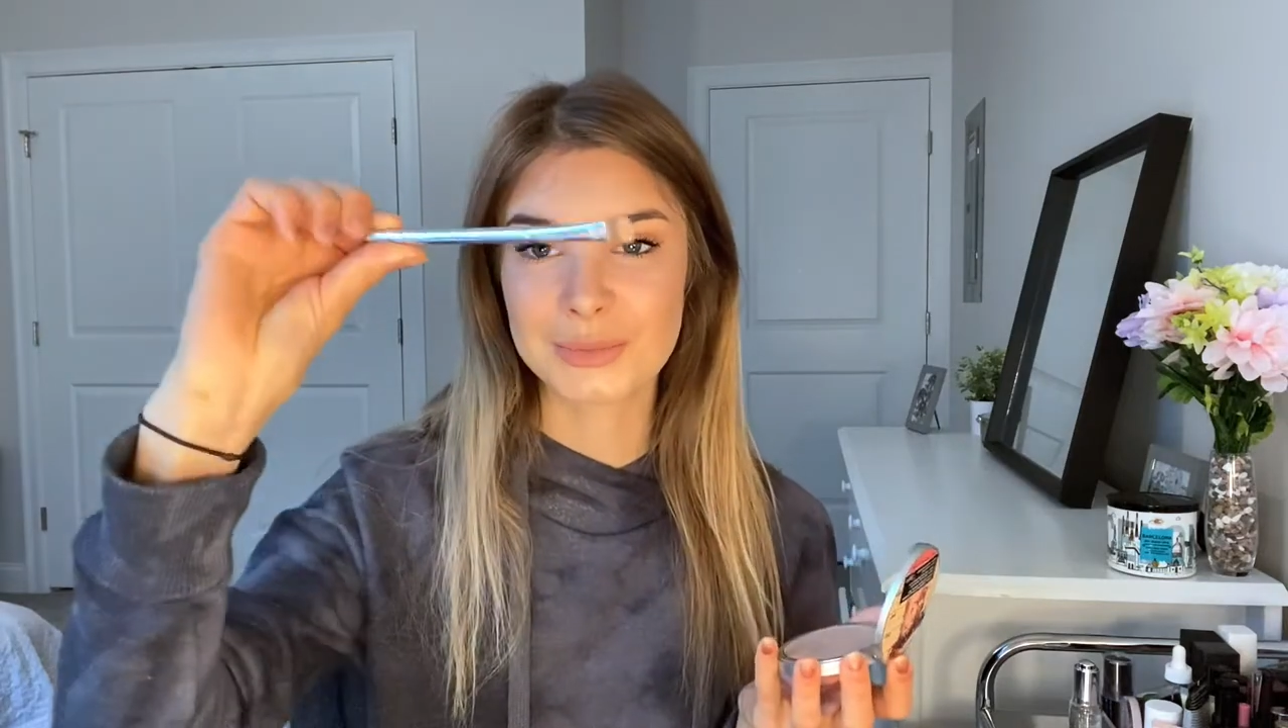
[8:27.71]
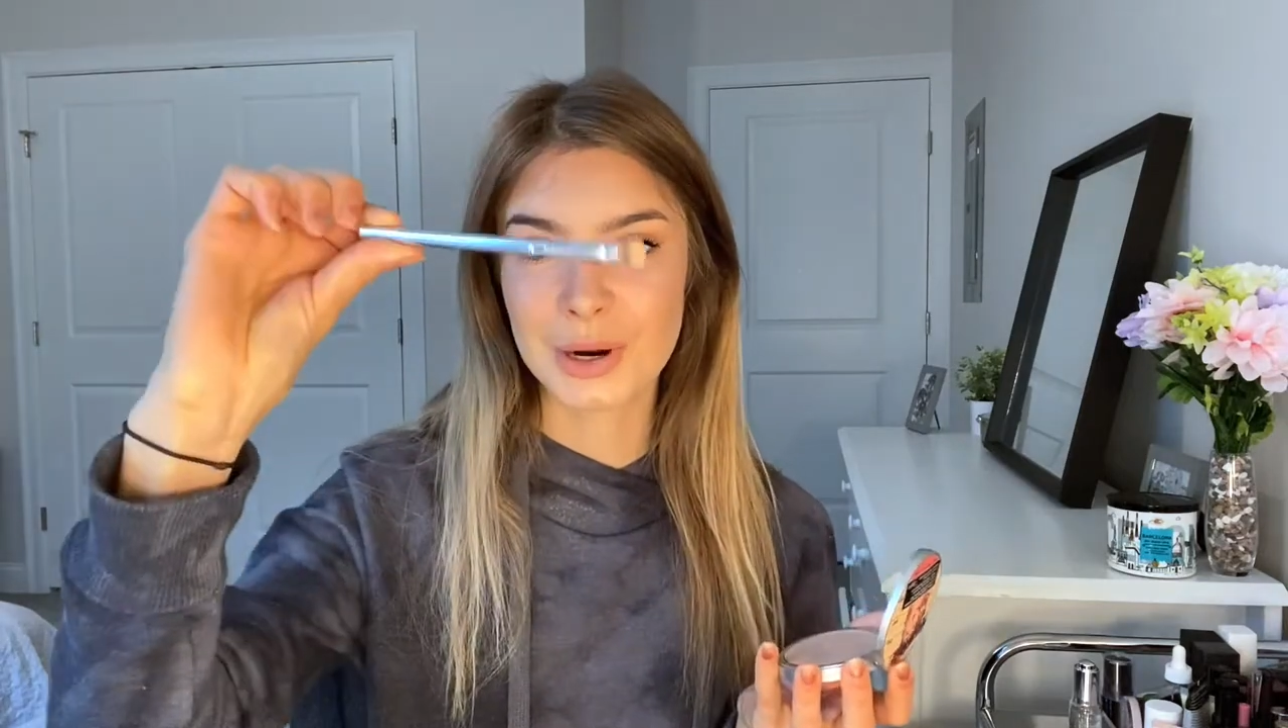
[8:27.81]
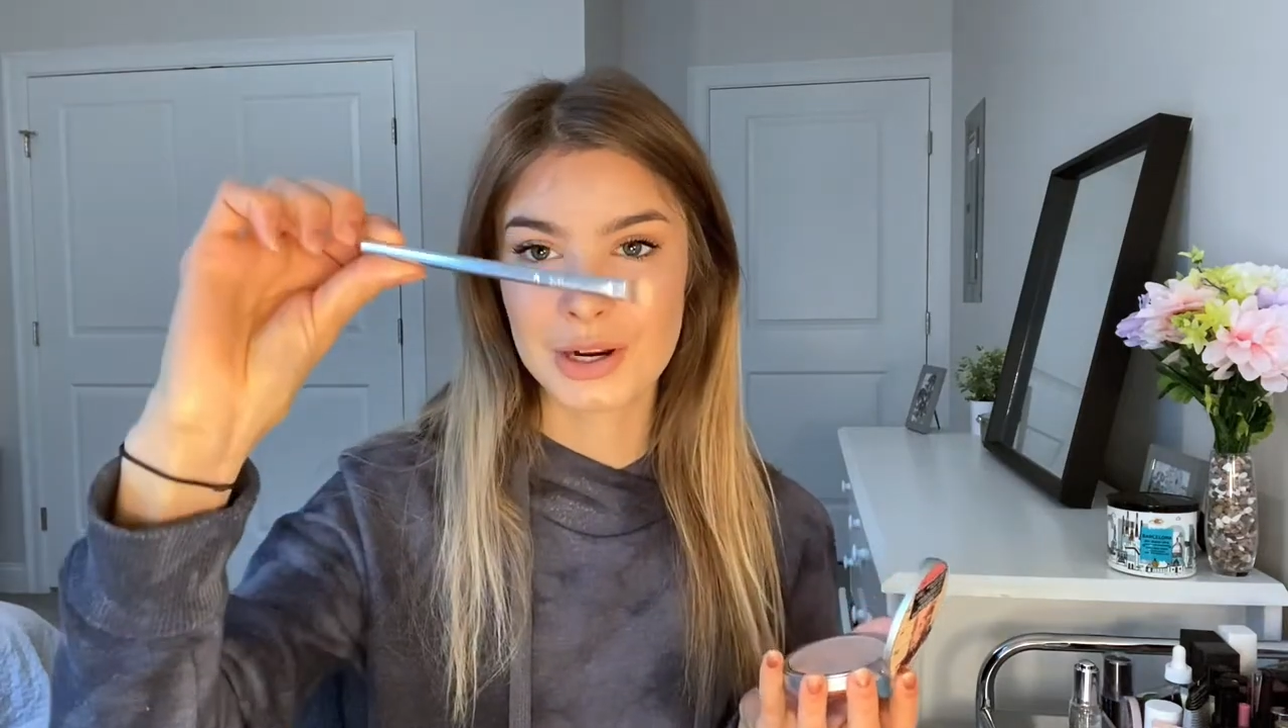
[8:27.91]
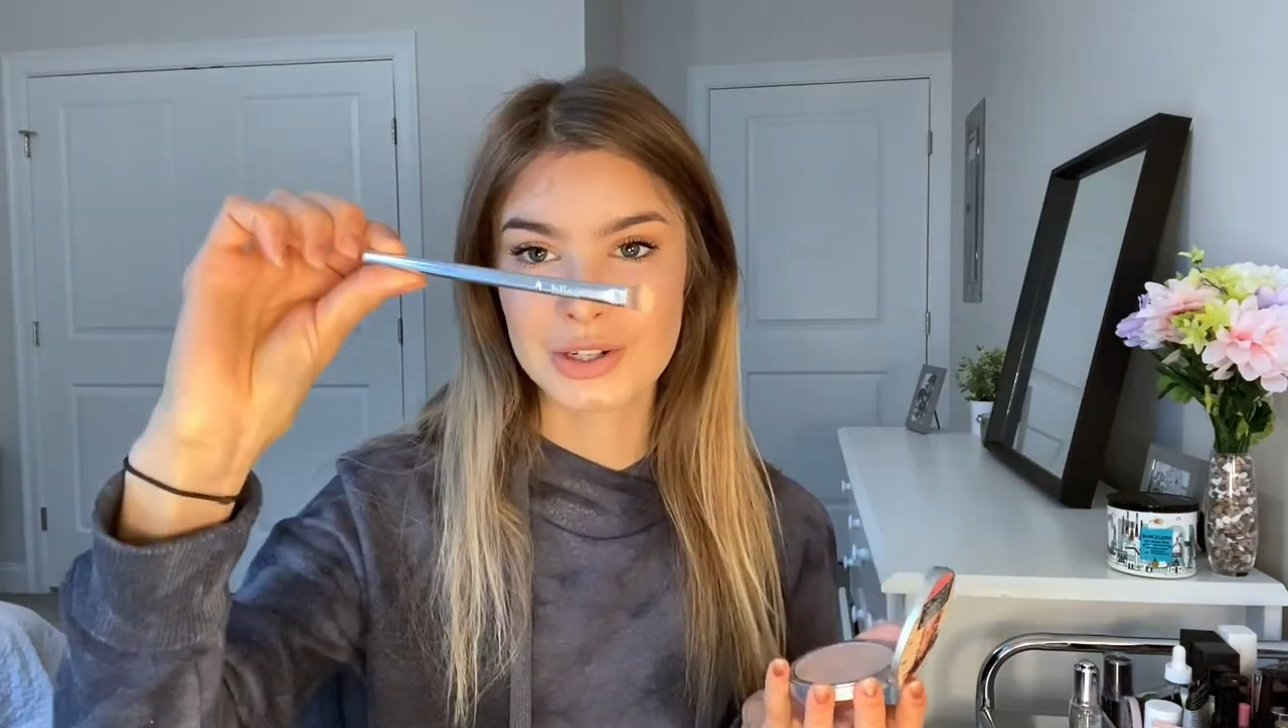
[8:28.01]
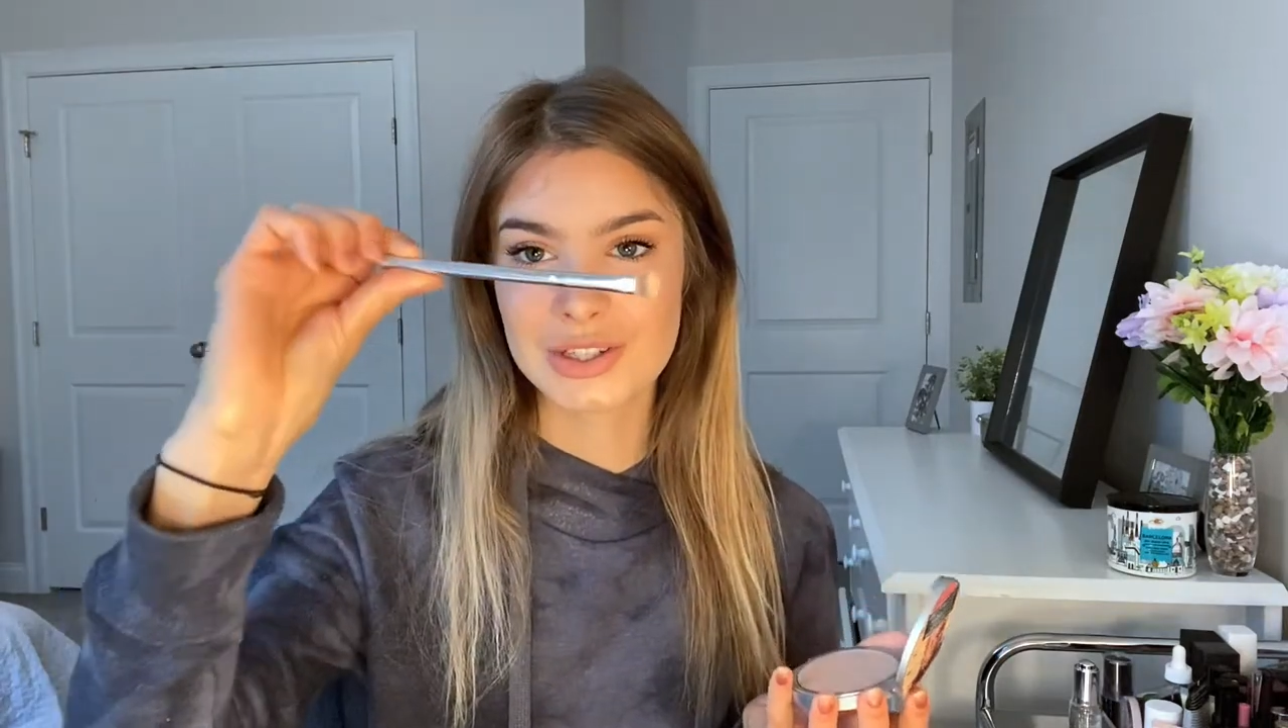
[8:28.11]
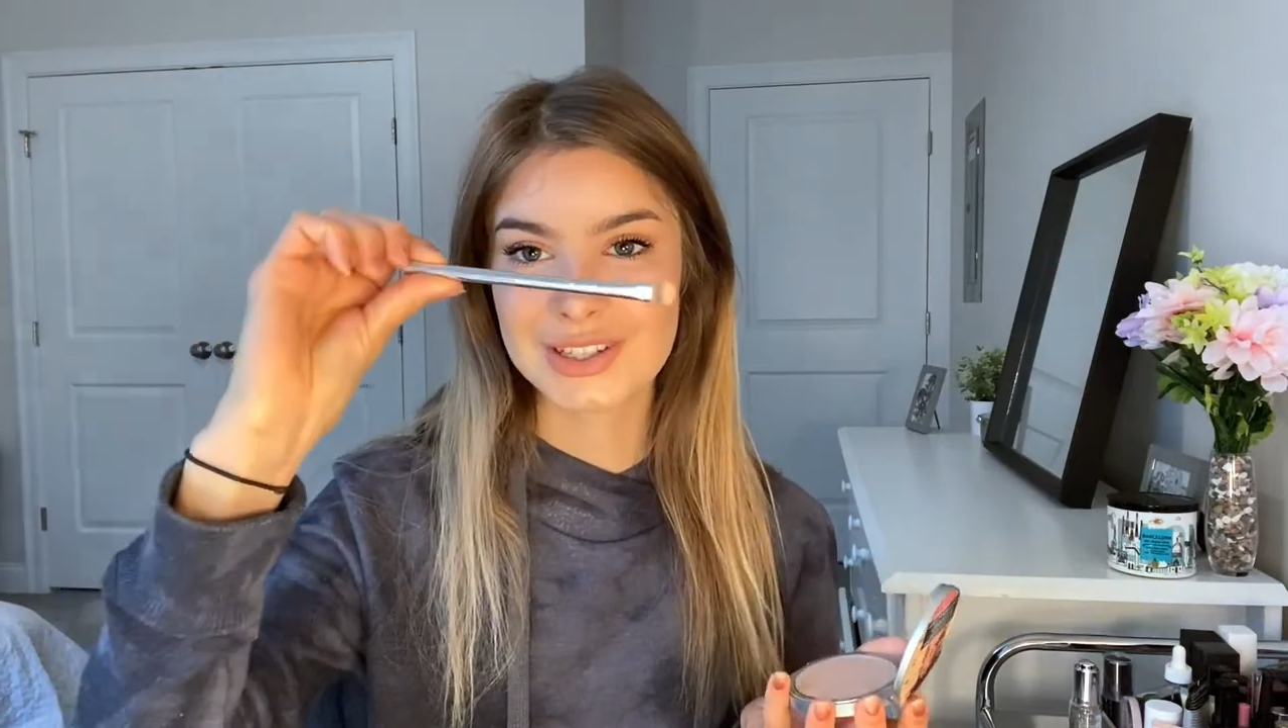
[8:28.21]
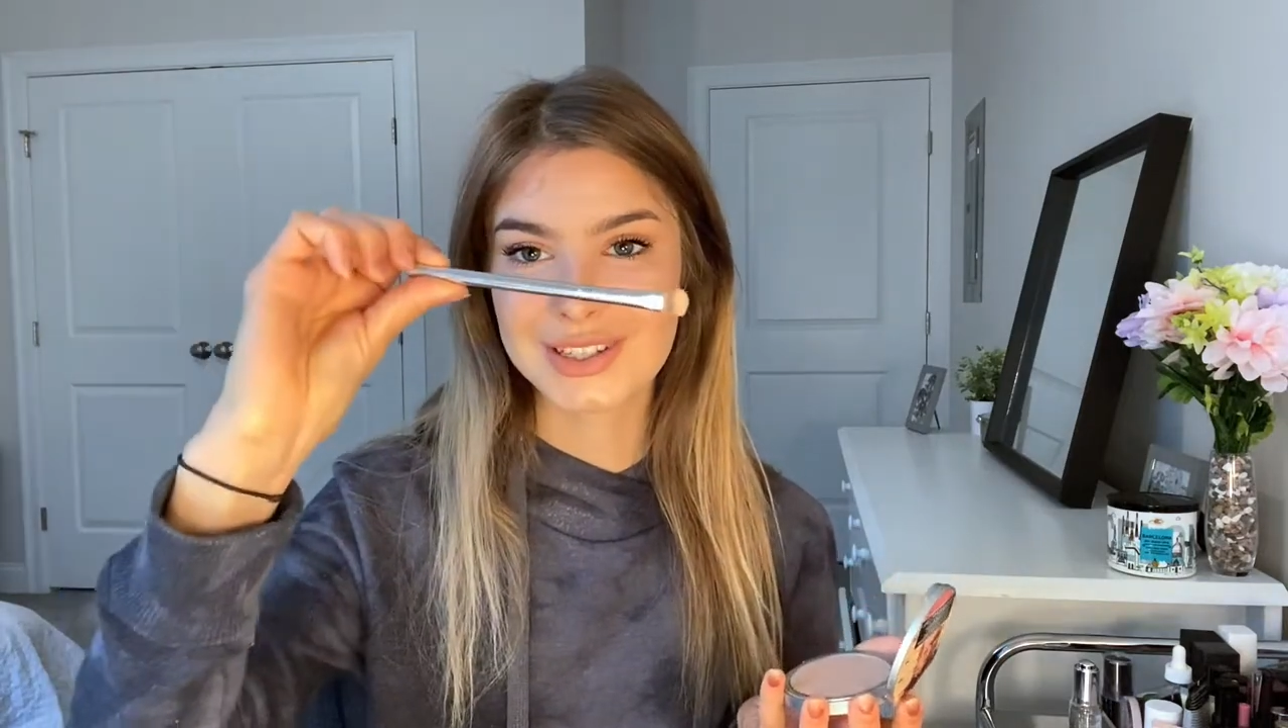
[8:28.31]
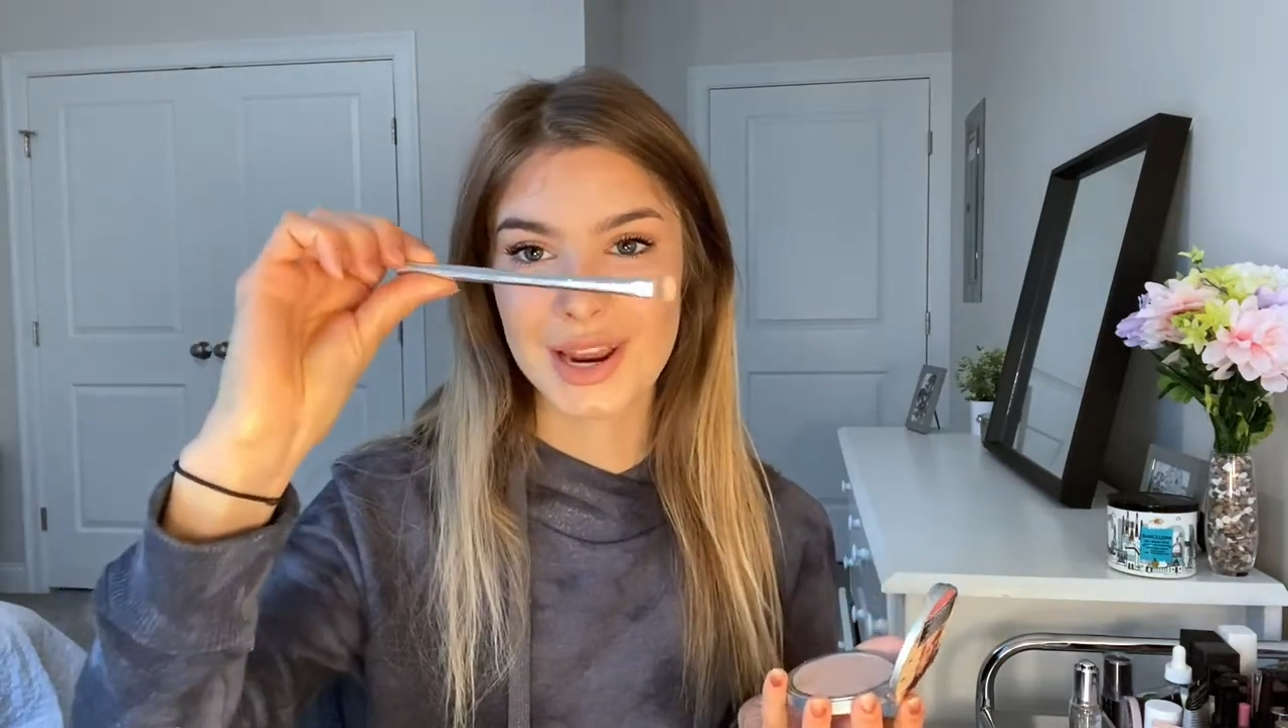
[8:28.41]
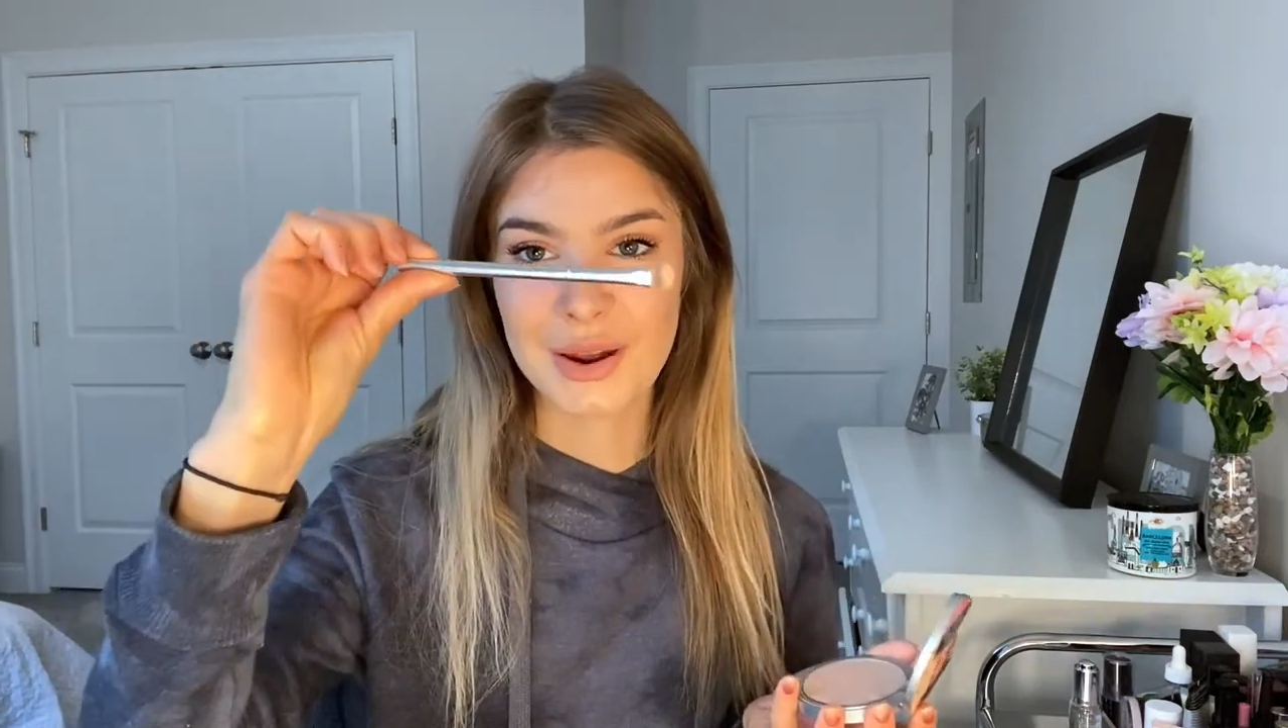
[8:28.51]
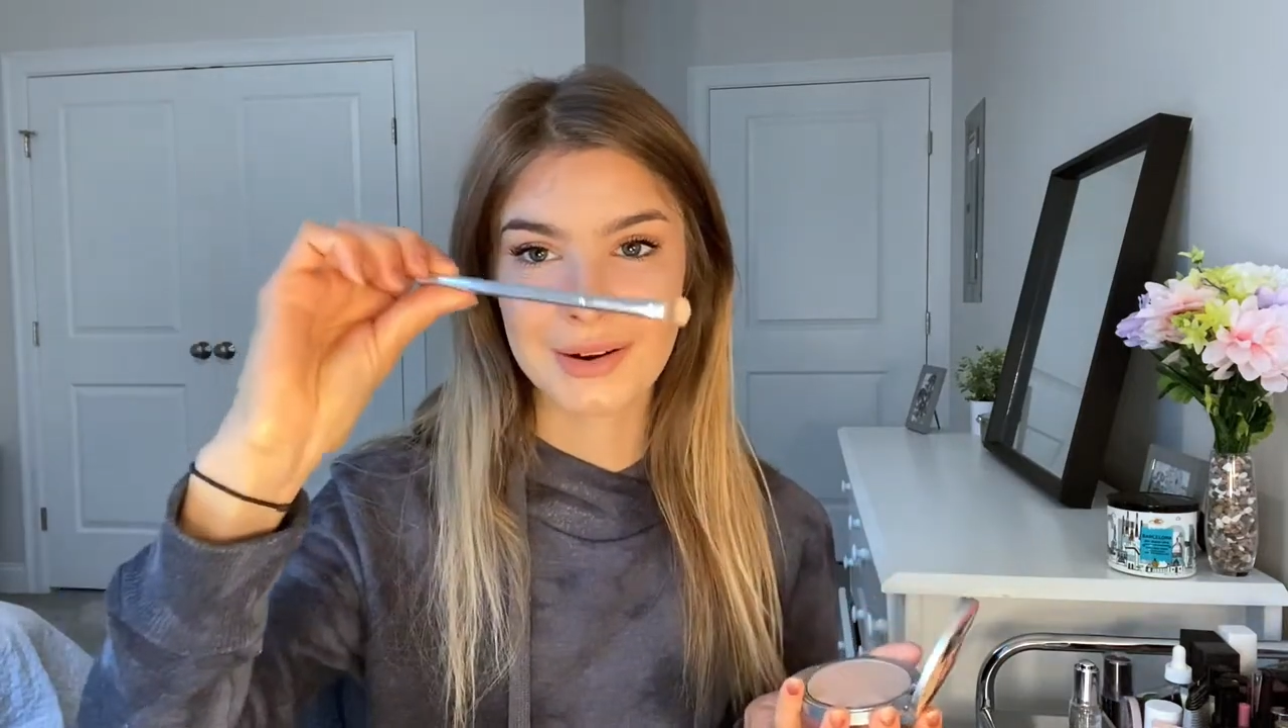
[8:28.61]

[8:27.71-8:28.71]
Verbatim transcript: brush is now